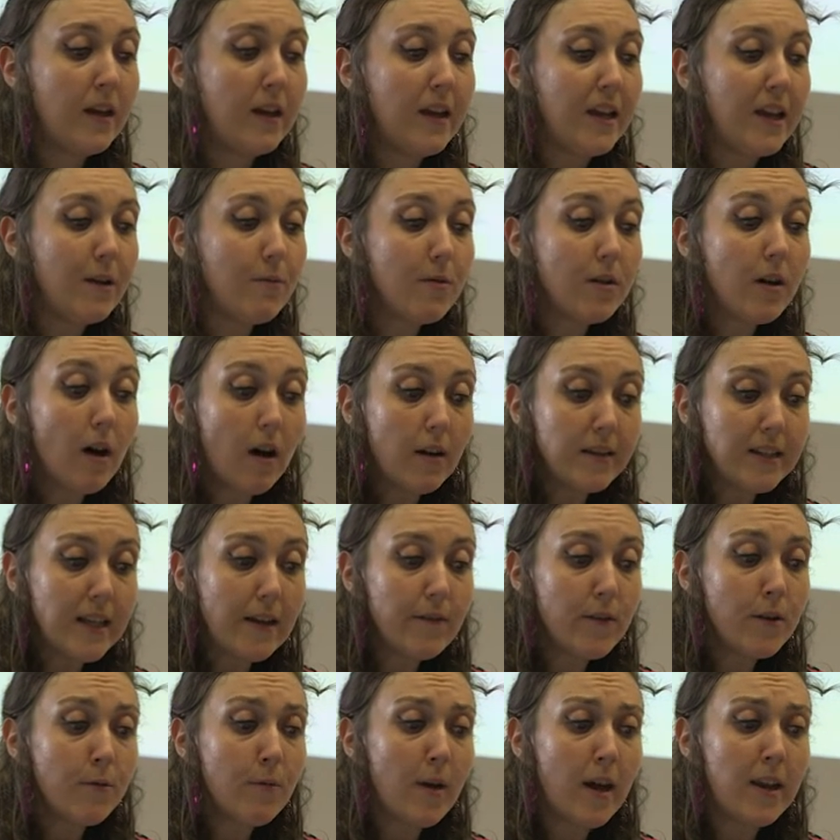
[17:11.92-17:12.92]
He recalls
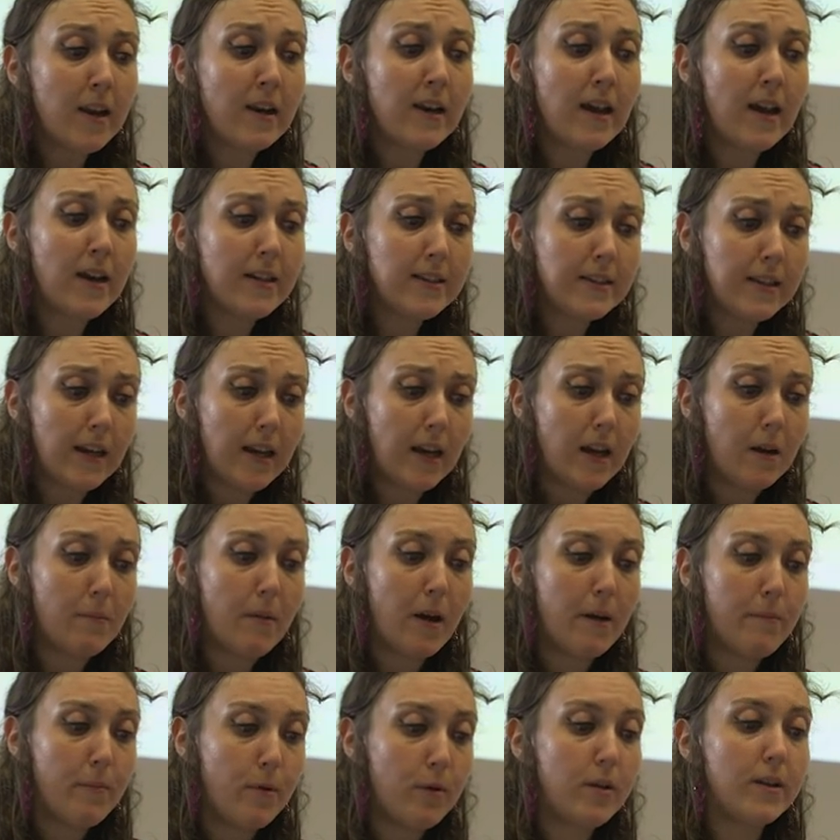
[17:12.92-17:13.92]
having read an essay
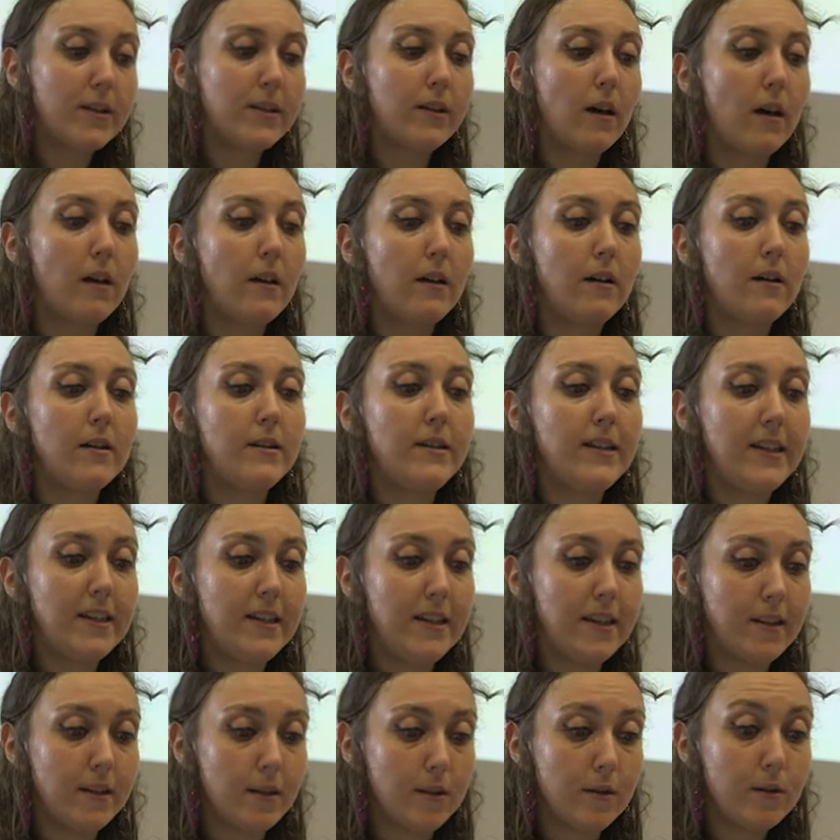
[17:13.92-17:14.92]
by Buddhist scholar
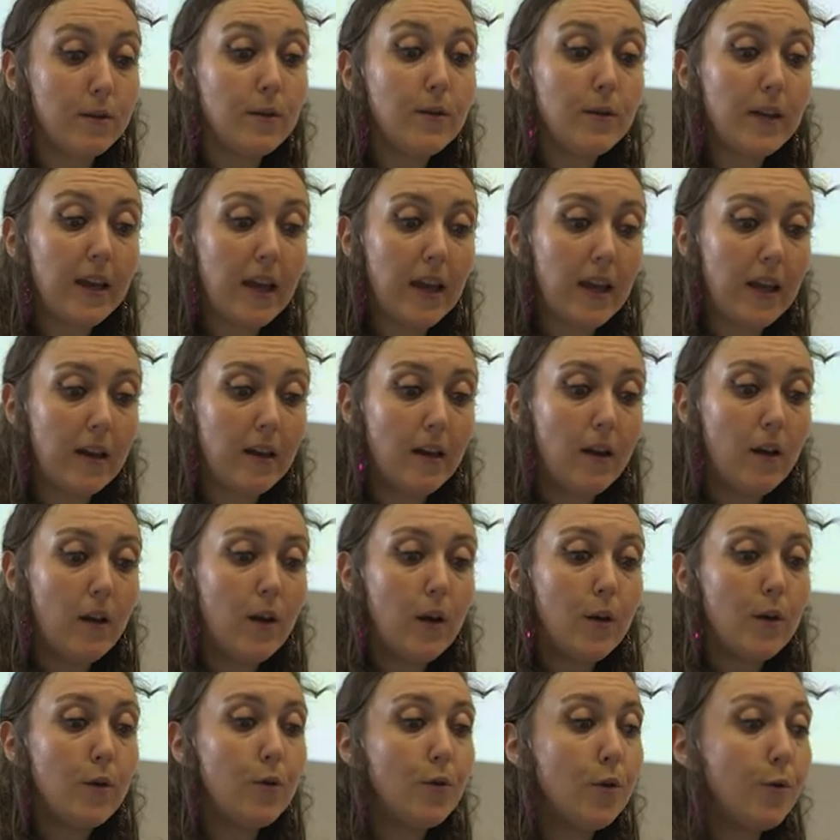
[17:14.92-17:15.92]
D.T. Suzuki,
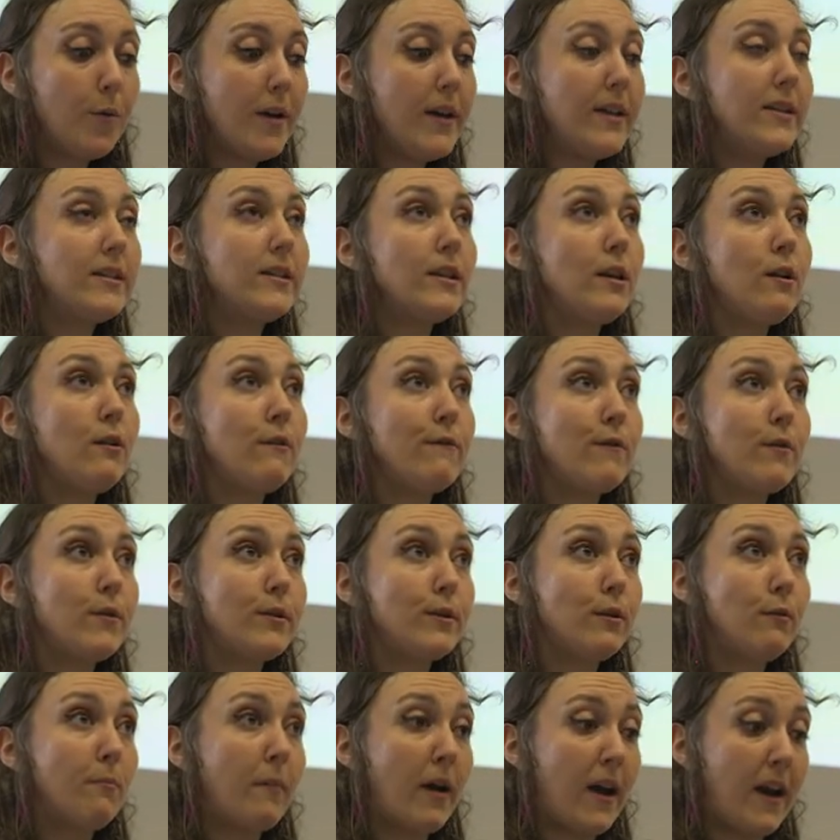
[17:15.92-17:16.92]
who equates
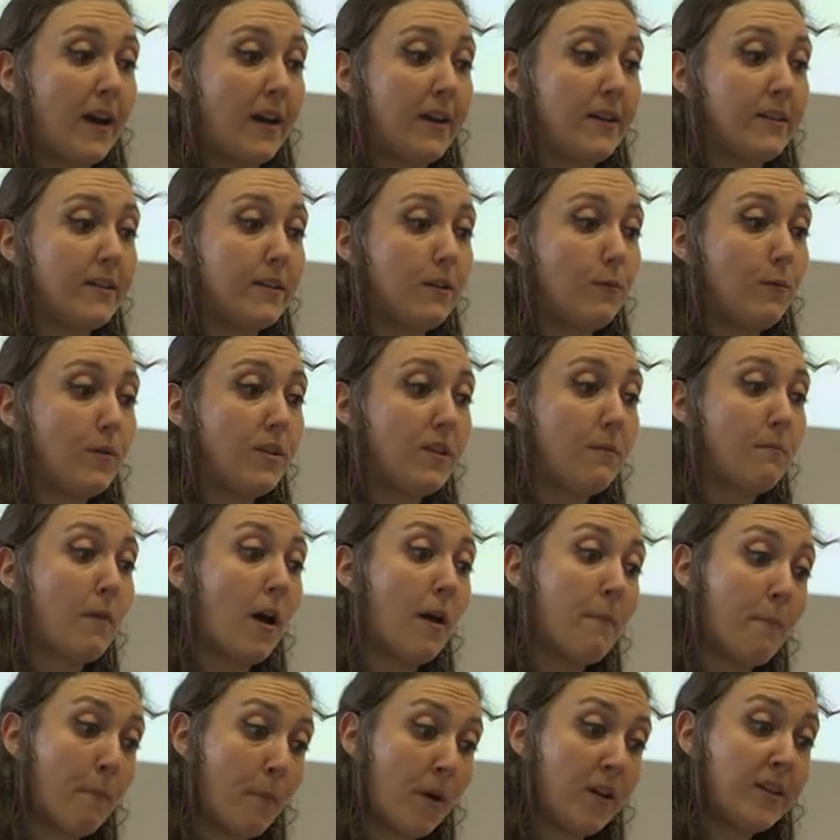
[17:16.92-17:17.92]
universal mind with
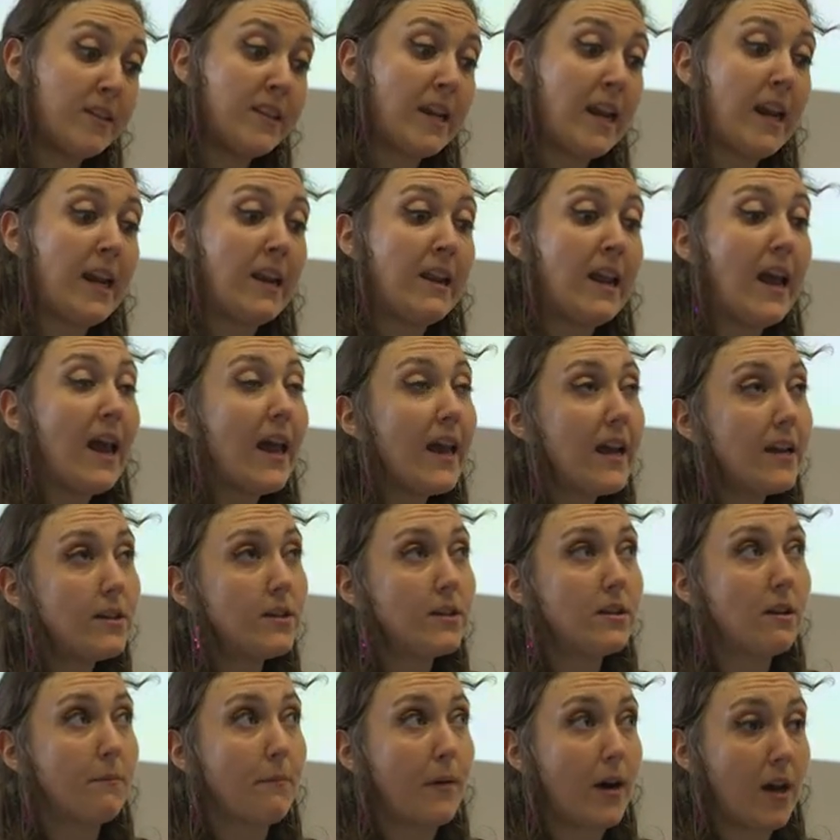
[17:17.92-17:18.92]
a mundane hedge
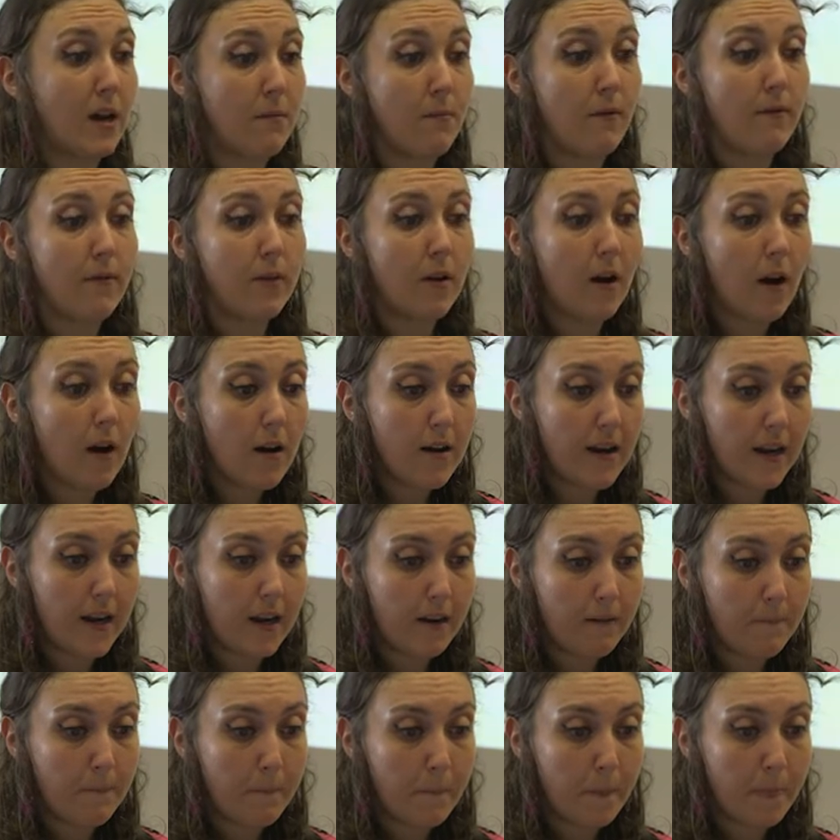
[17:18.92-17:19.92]
at the bottom of a
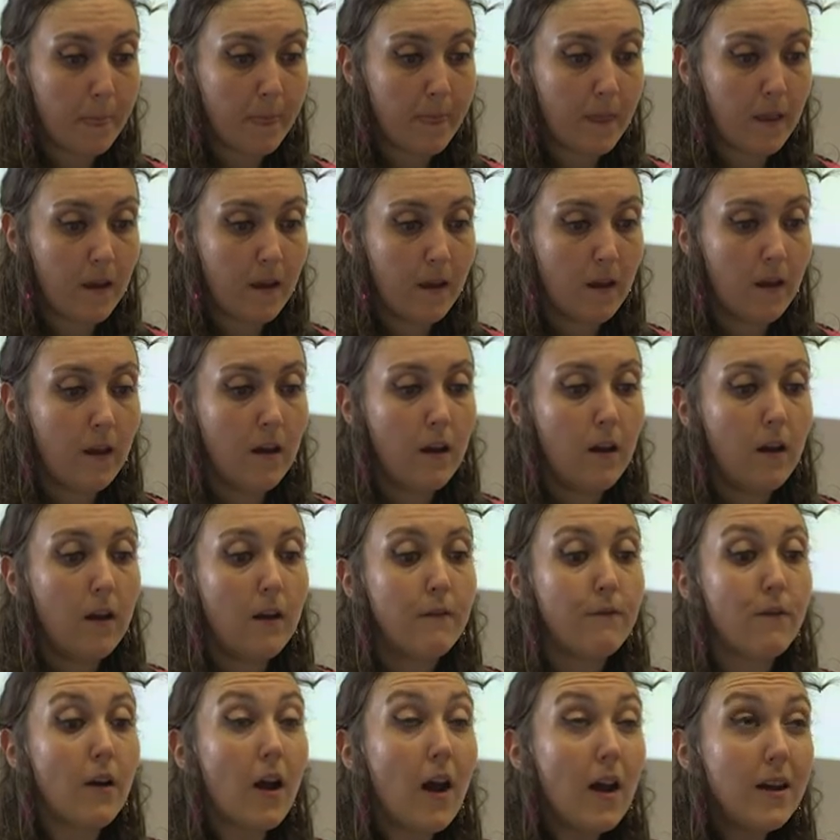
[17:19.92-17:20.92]
garden.
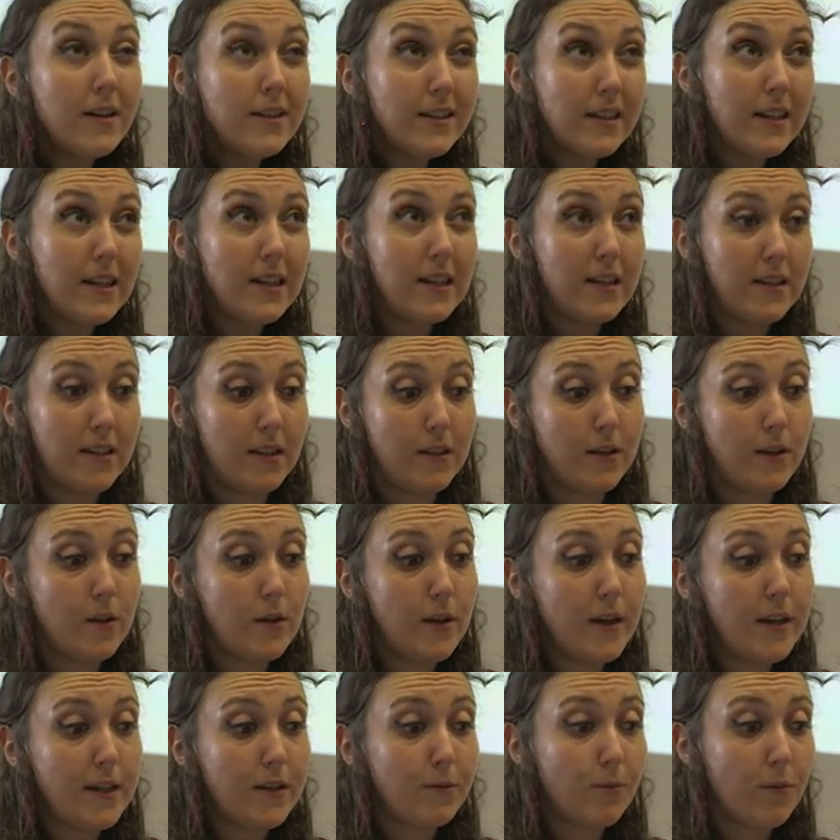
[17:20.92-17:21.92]
For Huxley,
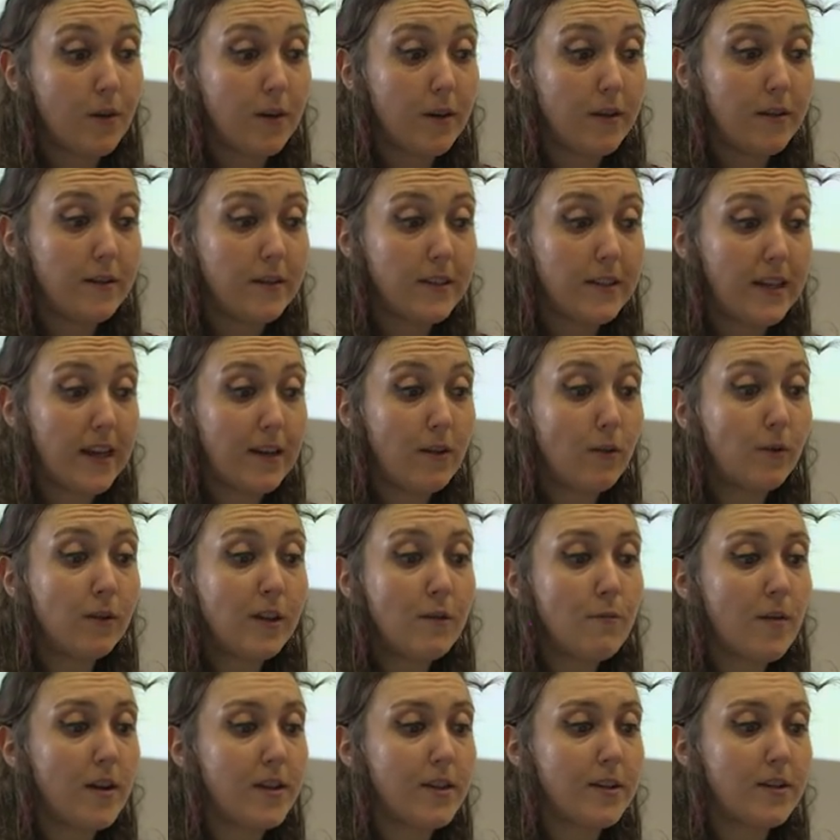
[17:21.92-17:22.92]
Suzuki's words had only
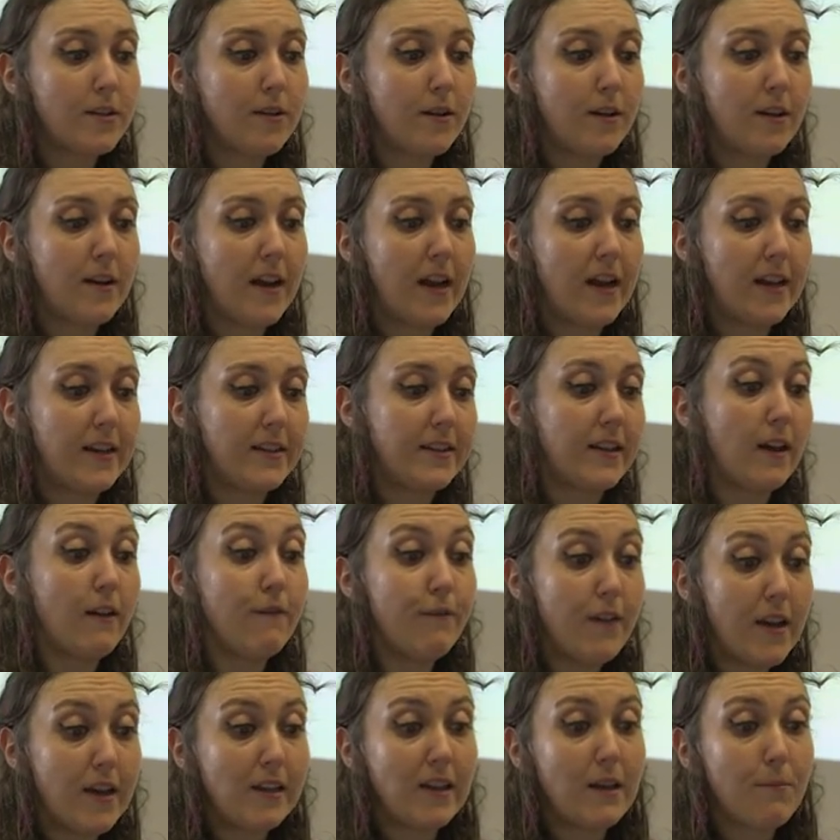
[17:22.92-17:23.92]
registered as a
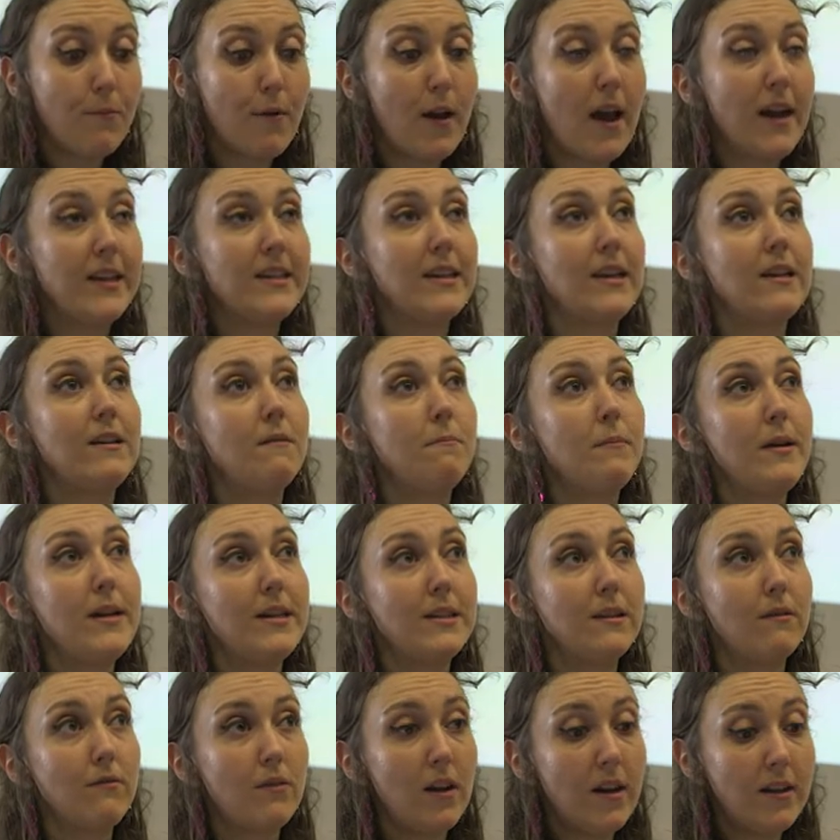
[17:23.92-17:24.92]
vaguely pregnant
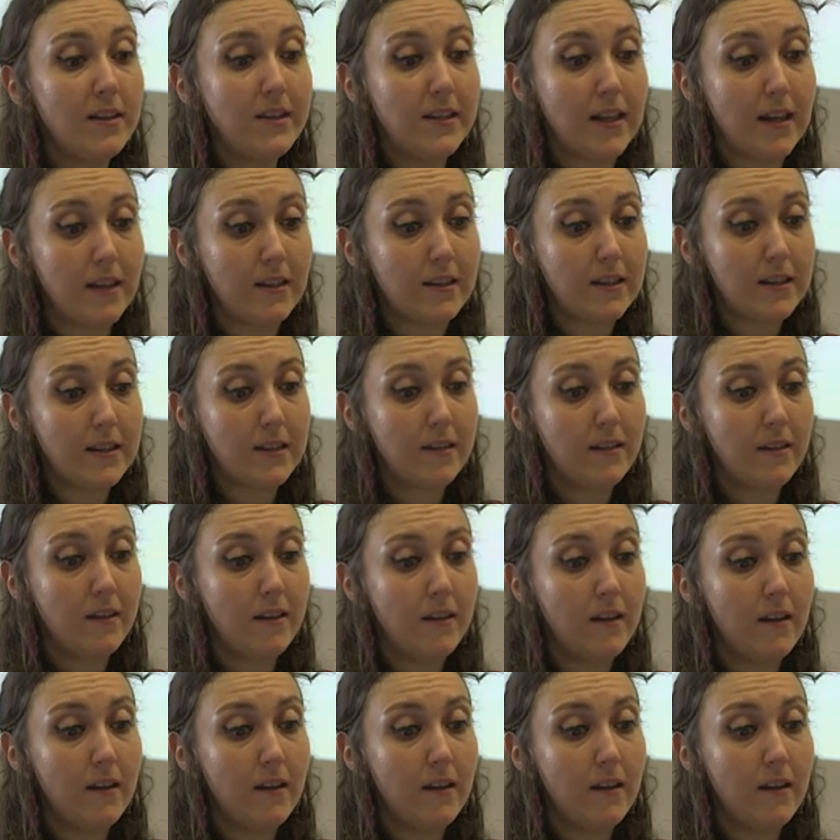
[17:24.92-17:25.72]
piece of nonsense.